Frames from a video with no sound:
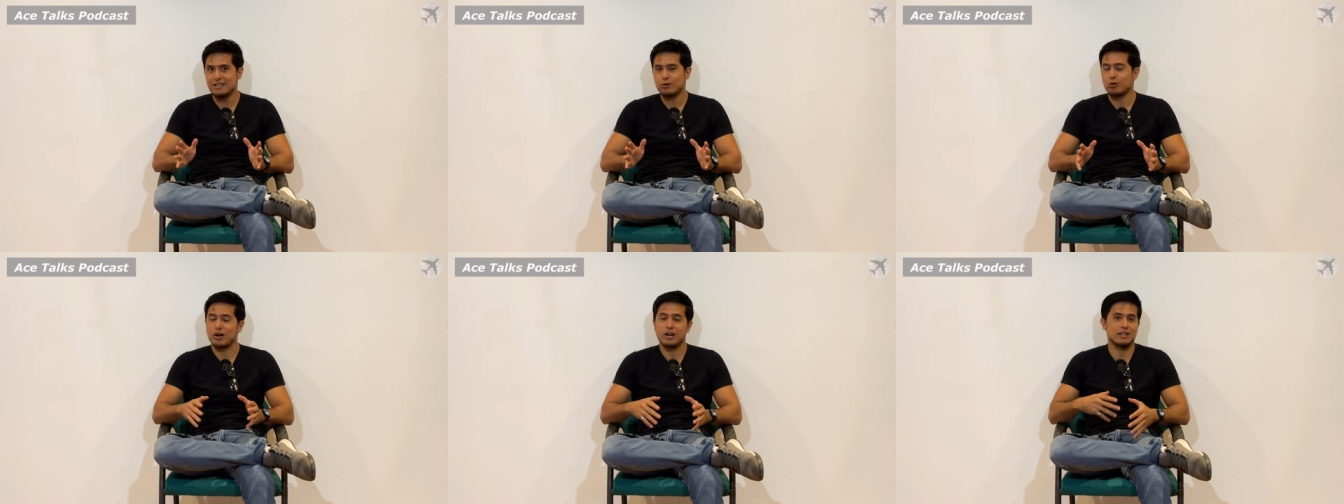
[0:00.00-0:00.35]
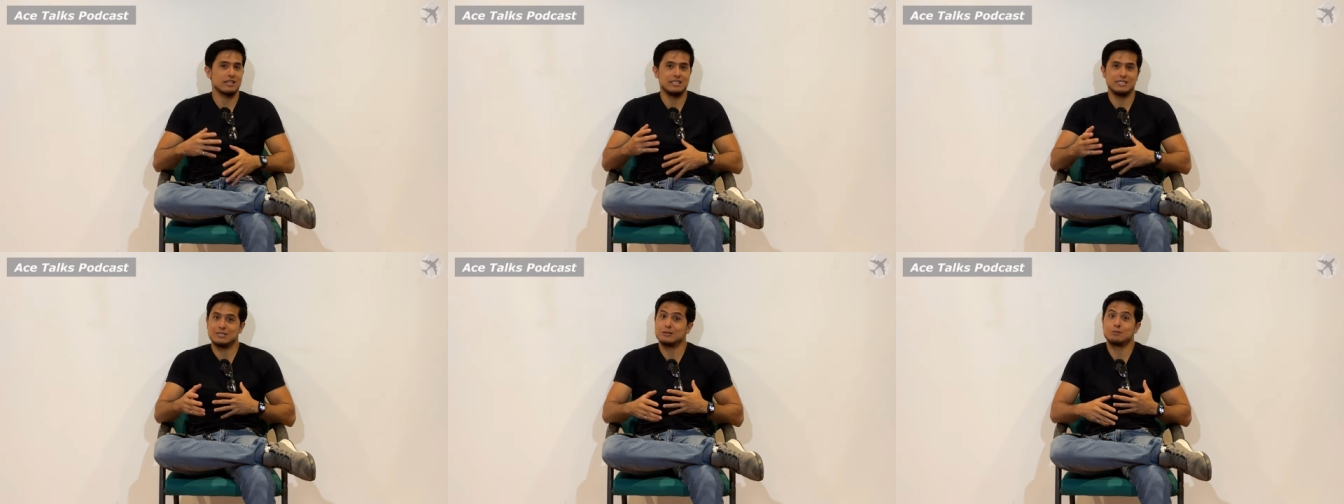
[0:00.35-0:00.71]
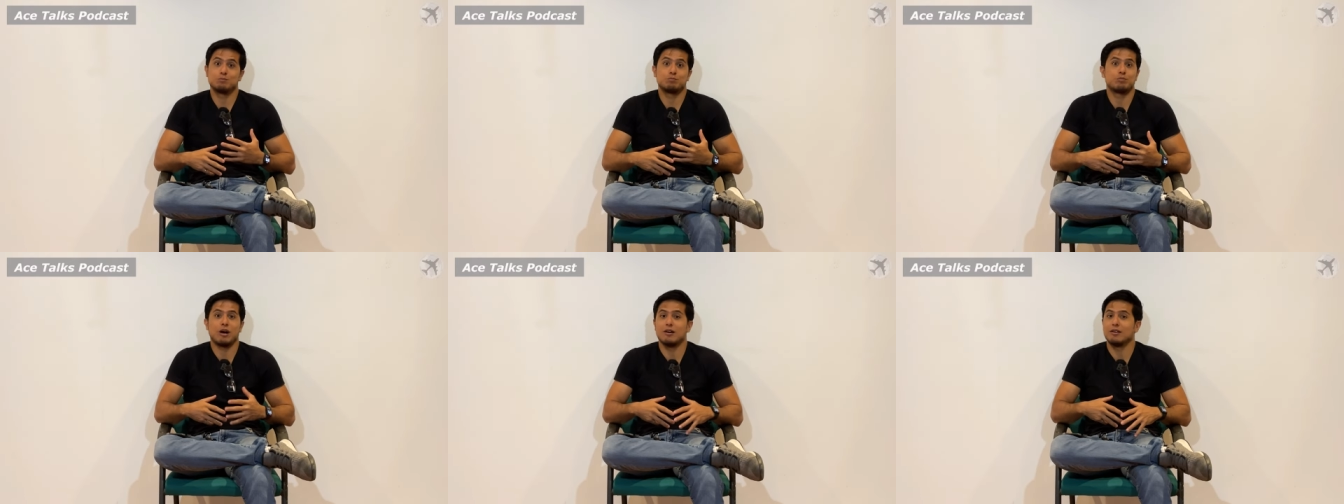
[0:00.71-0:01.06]
or at least
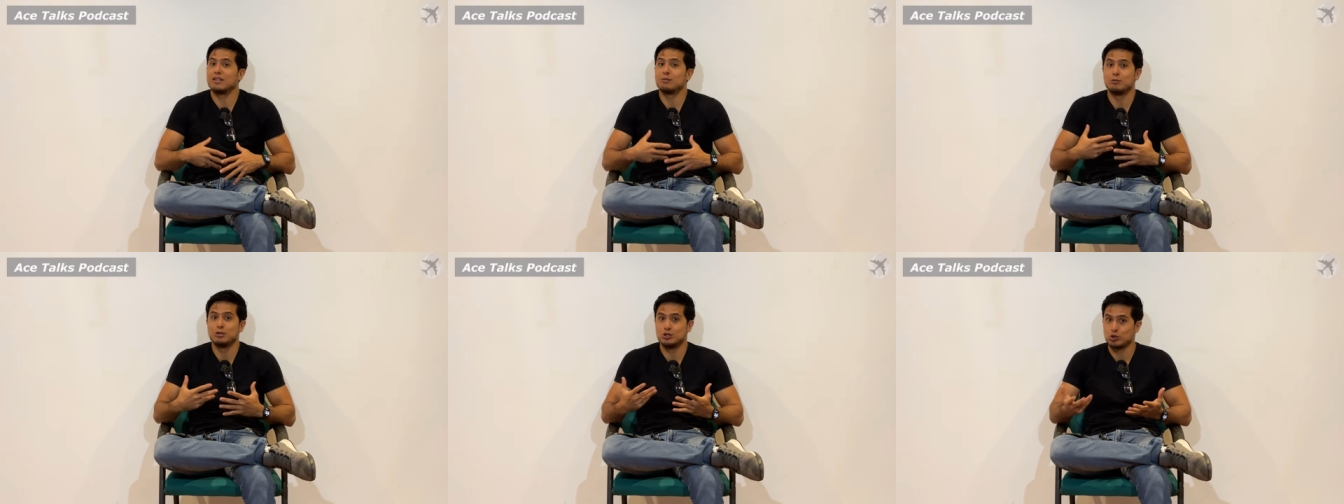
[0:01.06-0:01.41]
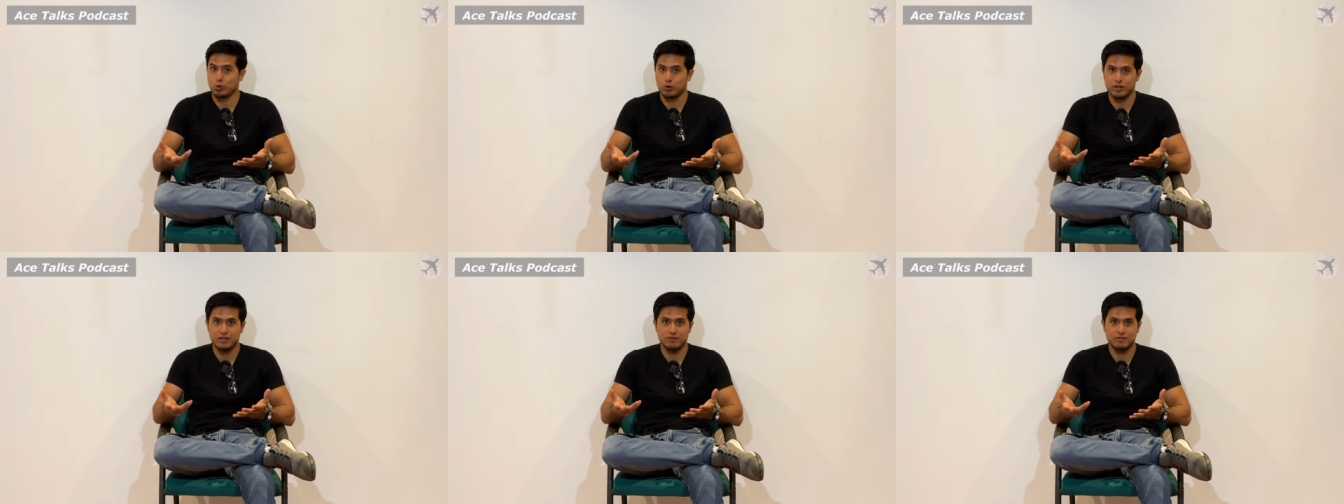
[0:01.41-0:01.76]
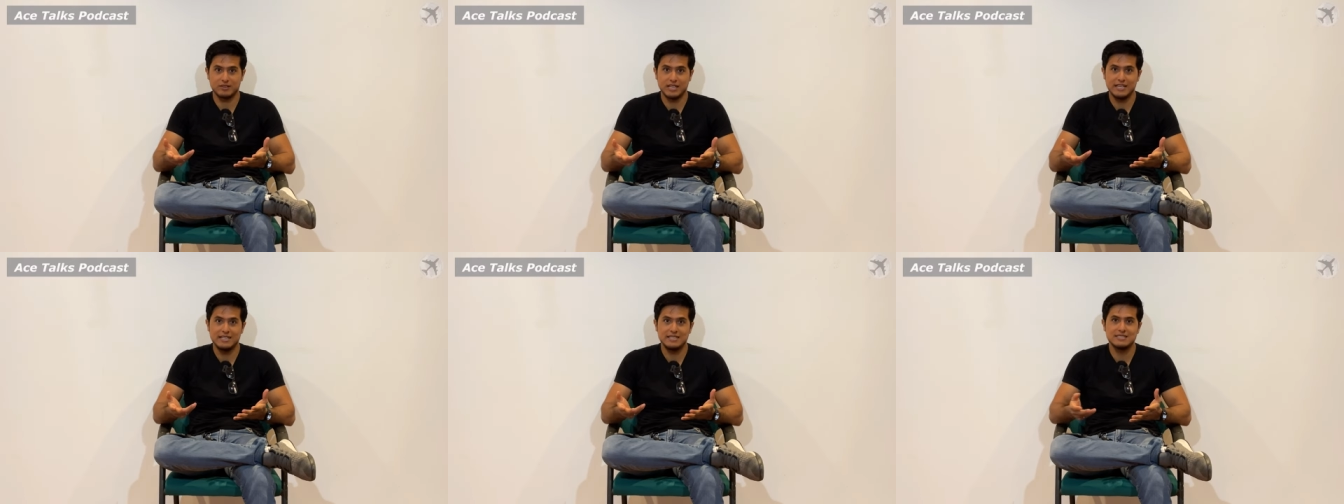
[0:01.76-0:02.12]
probably the majority of
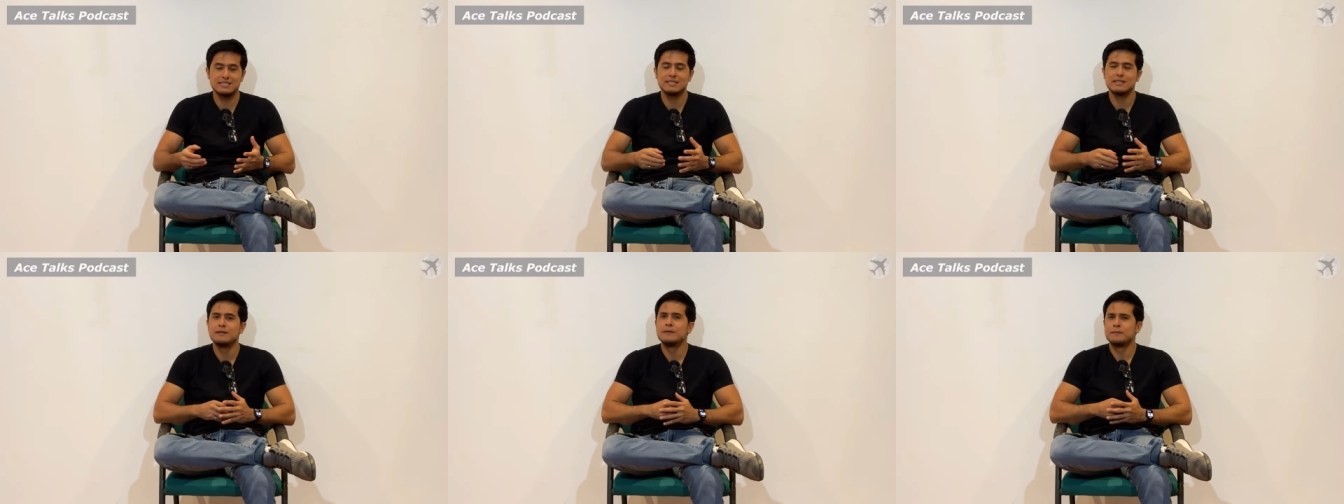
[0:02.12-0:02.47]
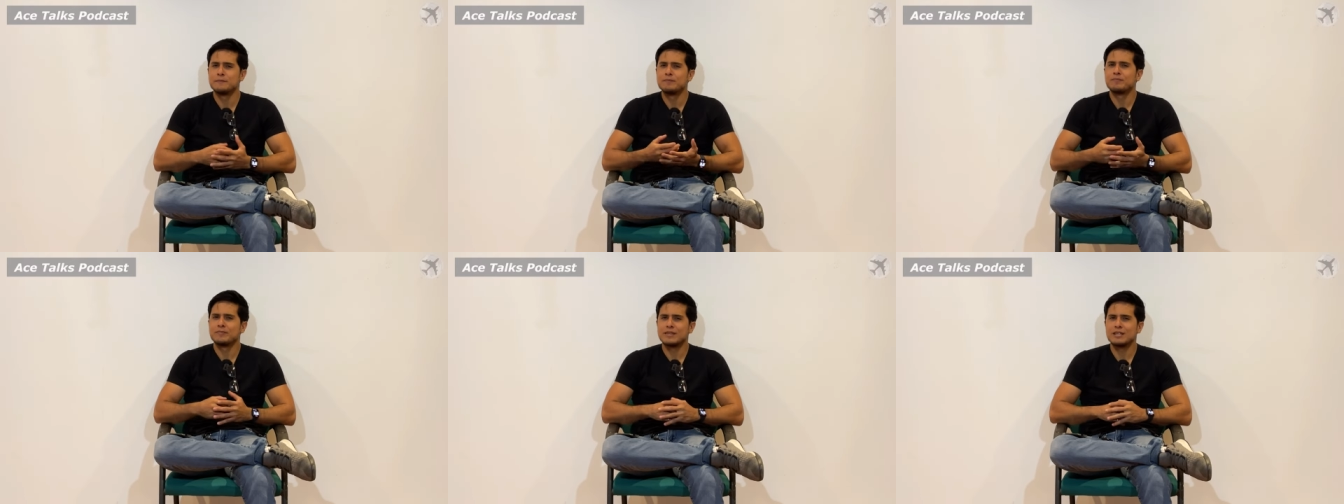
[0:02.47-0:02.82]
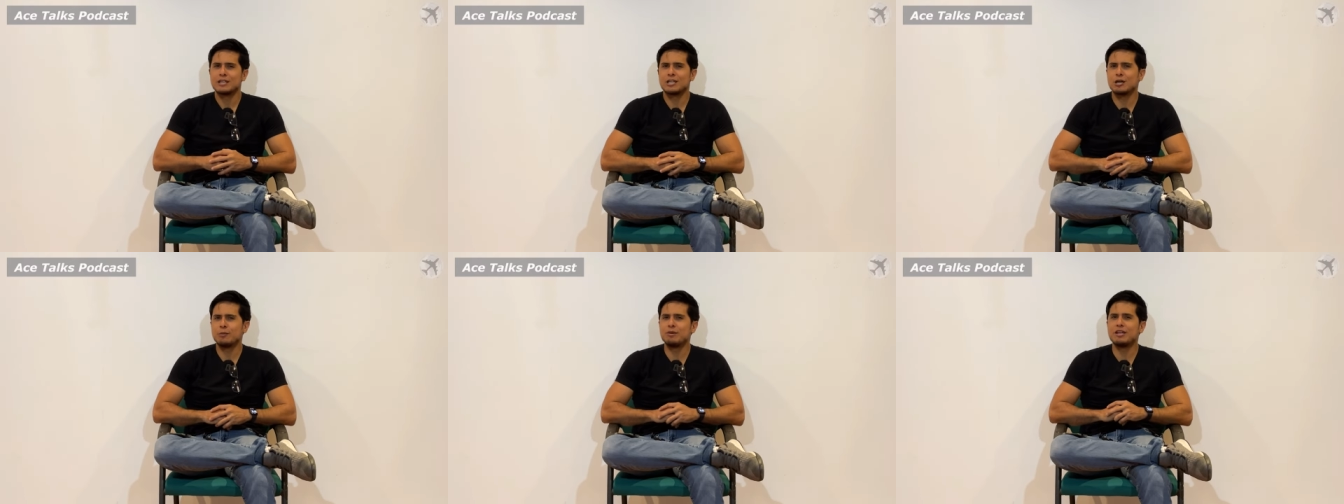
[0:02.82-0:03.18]
things,
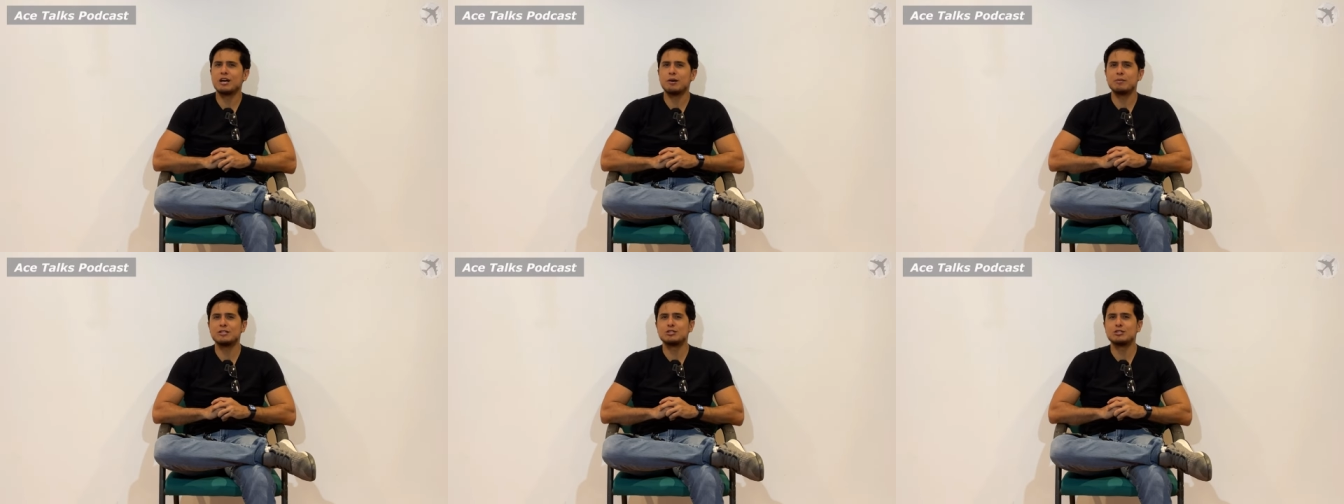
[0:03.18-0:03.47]
could be coming